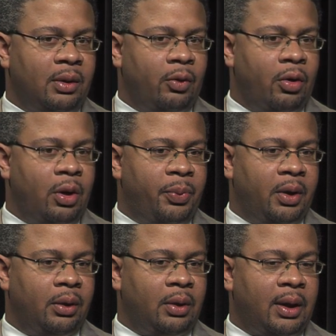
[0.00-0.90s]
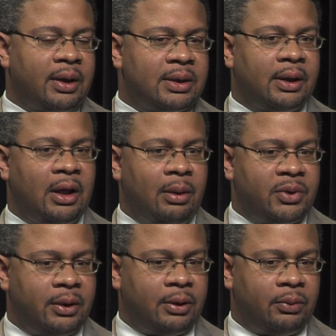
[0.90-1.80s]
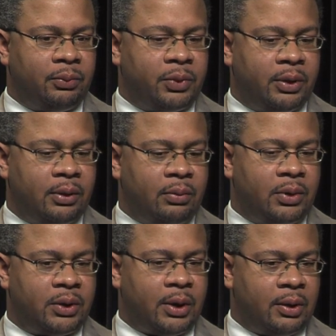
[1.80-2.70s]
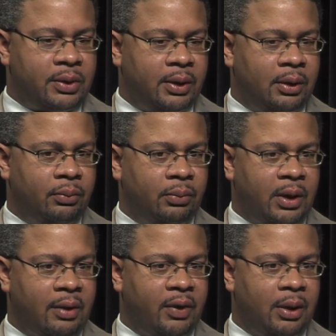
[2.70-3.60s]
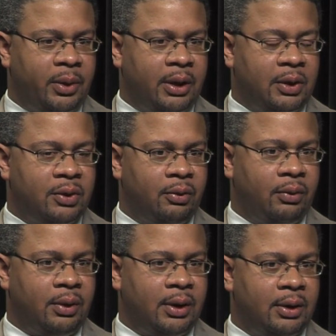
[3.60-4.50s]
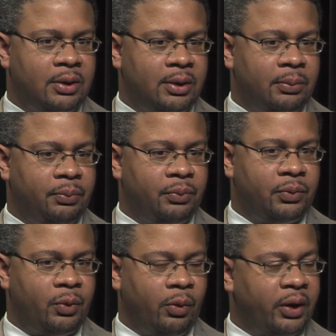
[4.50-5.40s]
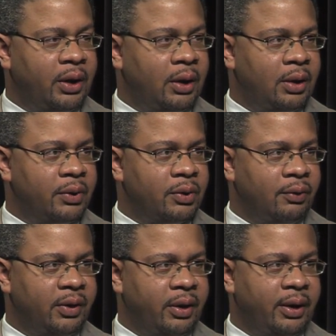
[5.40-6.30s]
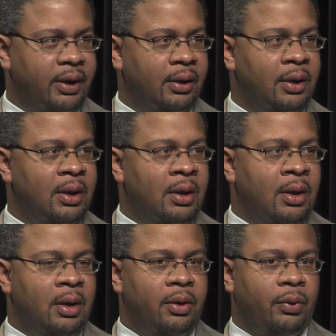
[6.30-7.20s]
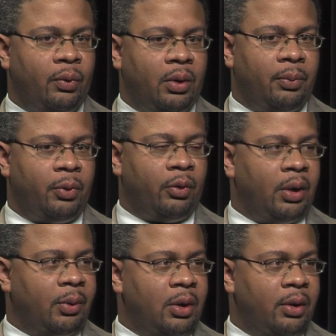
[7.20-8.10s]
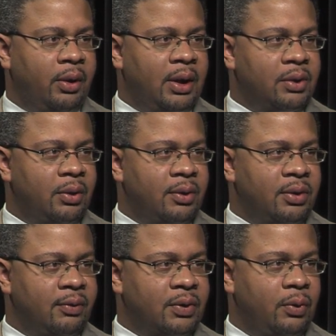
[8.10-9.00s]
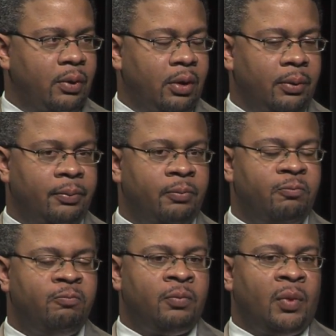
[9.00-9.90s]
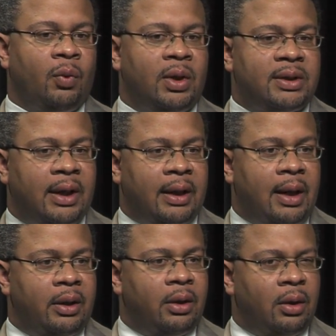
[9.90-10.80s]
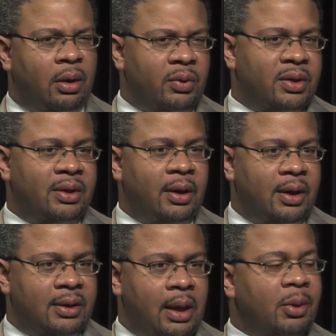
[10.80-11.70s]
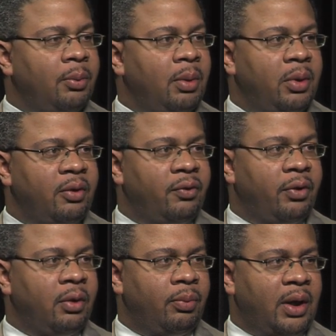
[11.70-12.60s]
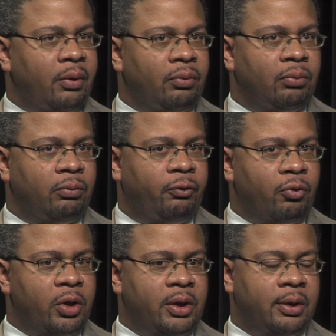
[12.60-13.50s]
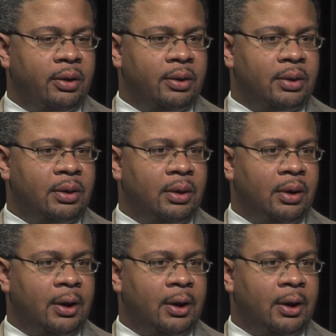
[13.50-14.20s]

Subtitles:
growing up I guess I came to Tulsa out of an obligation to work in an underserved area through a program called the National Health Service Corps. Once I got here, I had a time commitment of about 4 years.